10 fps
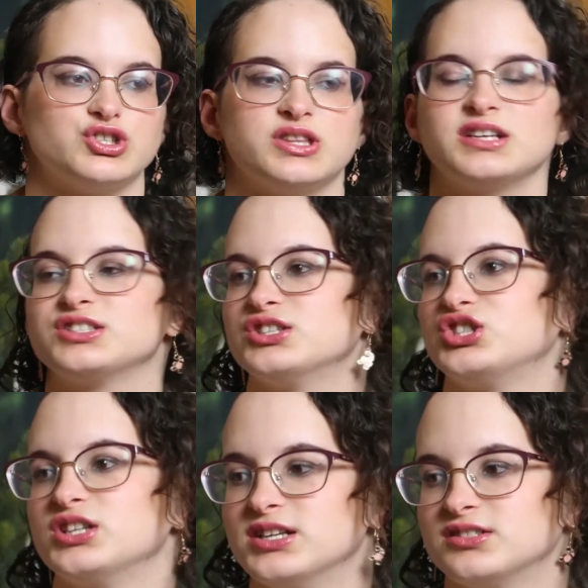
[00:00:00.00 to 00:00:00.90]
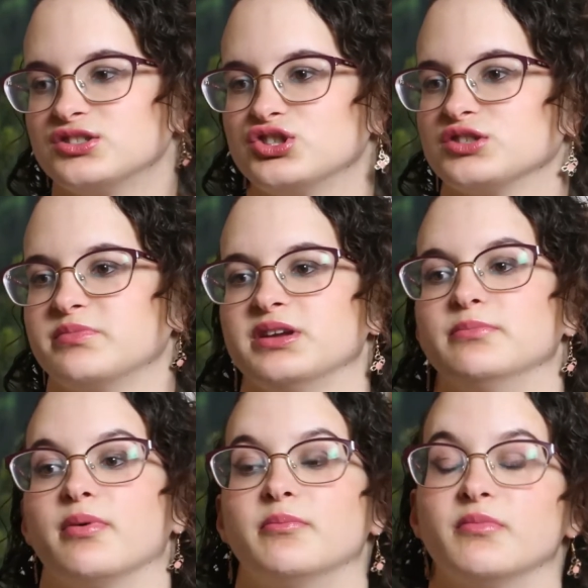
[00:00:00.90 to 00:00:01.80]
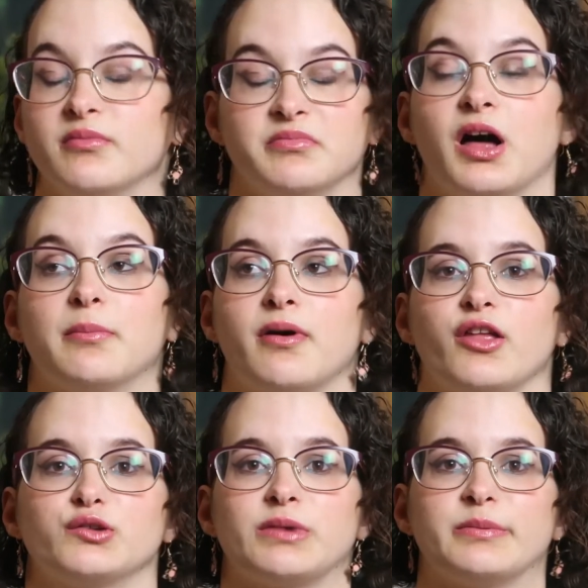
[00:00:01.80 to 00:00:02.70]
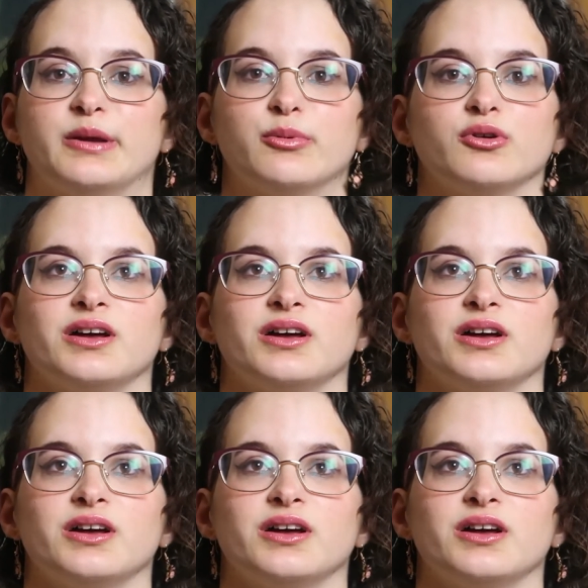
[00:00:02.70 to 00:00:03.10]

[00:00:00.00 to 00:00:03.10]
She thinks that she needs to just be not bothered by people.